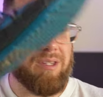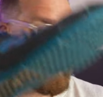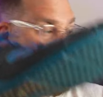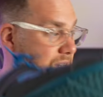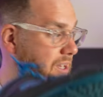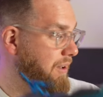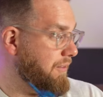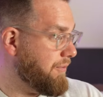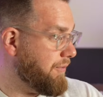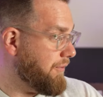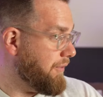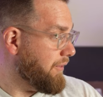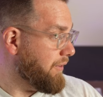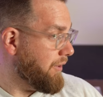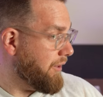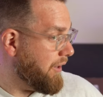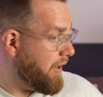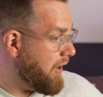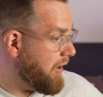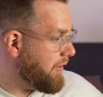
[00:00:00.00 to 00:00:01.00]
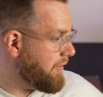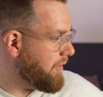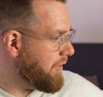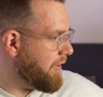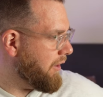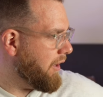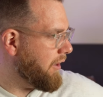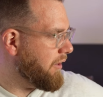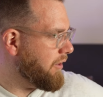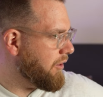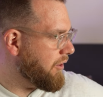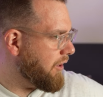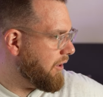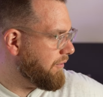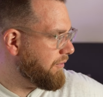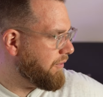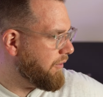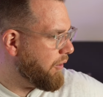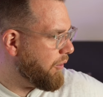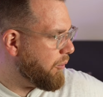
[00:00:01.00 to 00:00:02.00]
stiff. You know, you're gonna
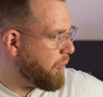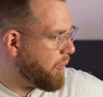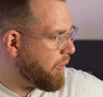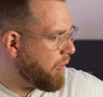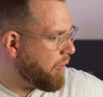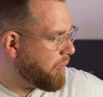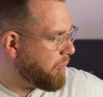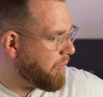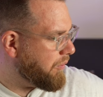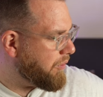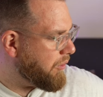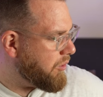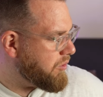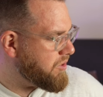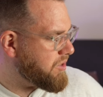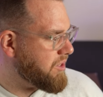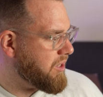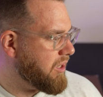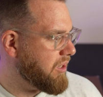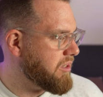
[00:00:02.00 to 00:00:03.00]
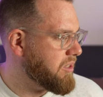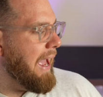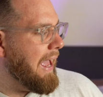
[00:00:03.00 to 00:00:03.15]
feel the world with those things.